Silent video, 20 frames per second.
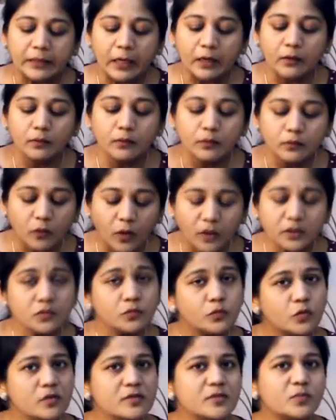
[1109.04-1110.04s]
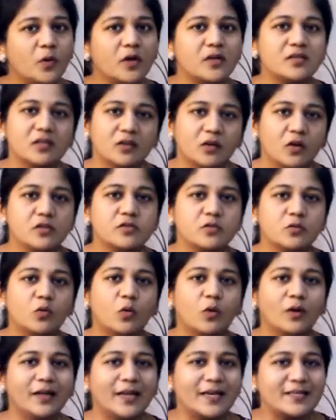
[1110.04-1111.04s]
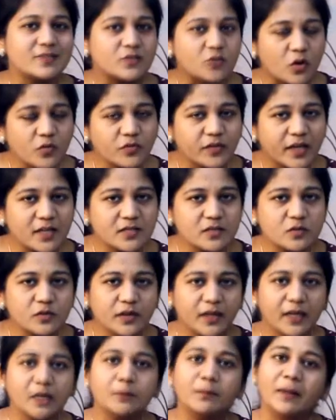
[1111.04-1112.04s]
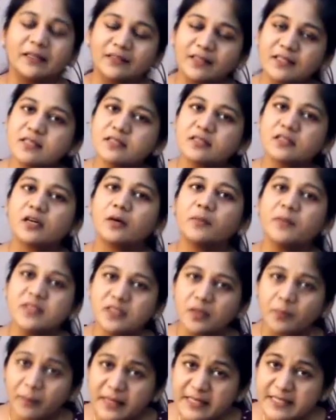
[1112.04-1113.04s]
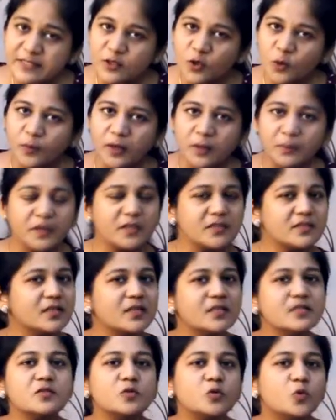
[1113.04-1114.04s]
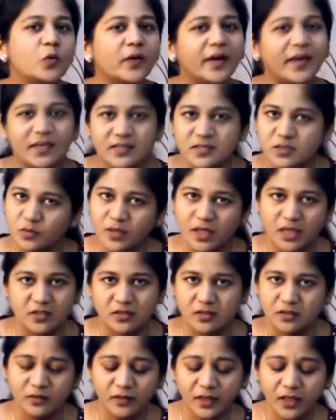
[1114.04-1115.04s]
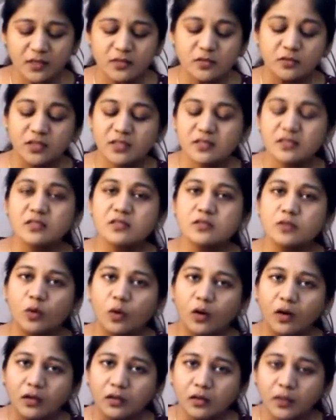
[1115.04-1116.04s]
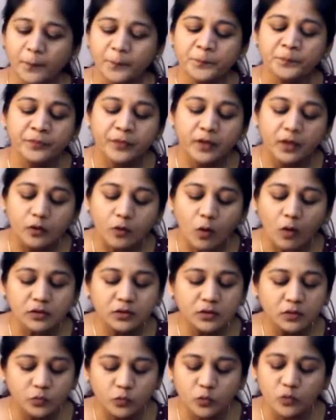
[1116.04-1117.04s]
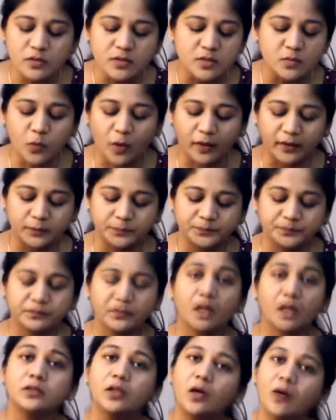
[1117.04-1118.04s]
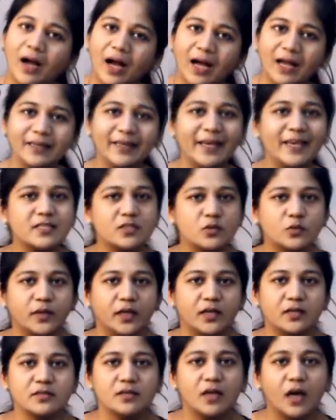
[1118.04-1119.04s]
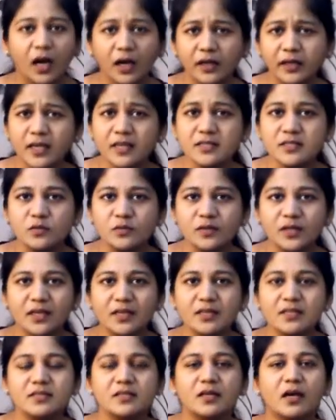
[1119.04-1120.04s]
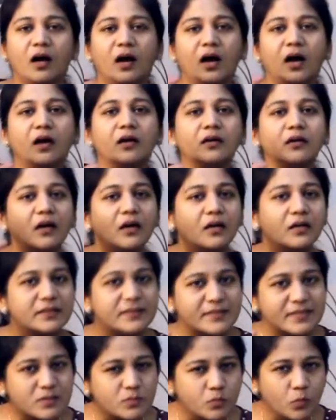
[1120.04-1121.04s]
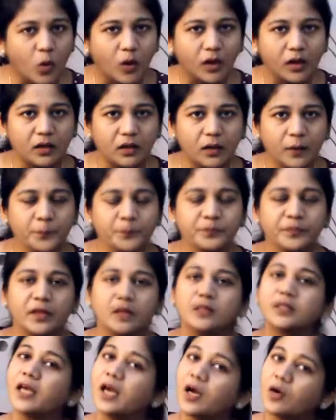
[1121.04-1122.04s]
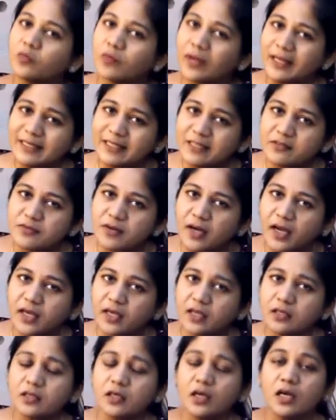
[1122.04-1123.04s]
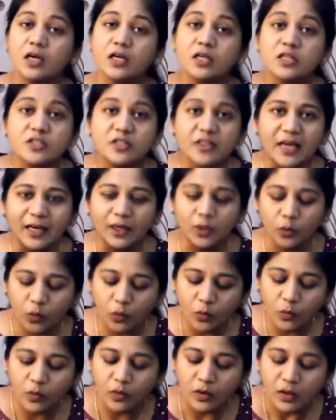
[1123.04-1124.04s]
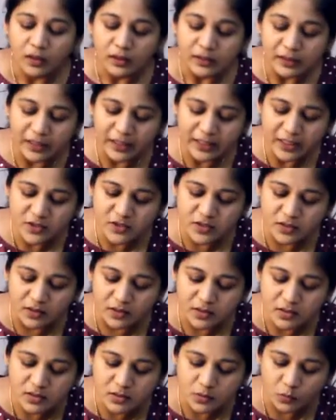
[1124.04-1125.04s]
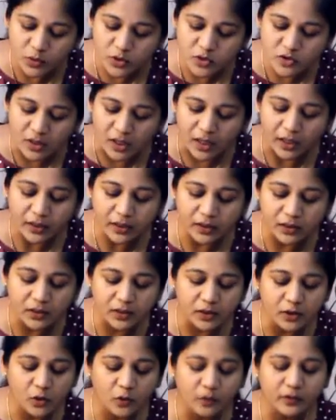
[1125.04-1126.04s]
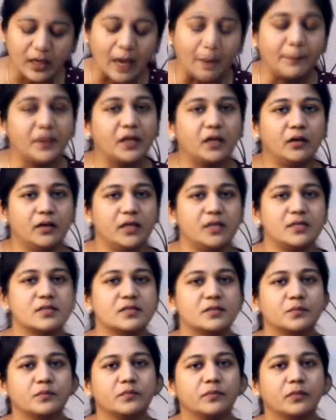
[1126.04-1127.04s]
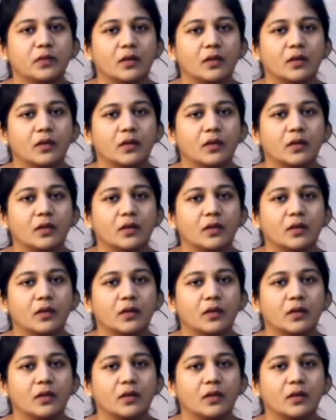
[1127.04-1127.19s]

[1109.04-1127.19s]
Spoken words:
Cotton wool spots are also called as soft exudate, but this term is a misnomer because there is no exudation. Okay, so this is your cotton wool spot. Now, hard exudates. Hard exudates are smaller. They are well defined yellow lesions which are near your capillaries.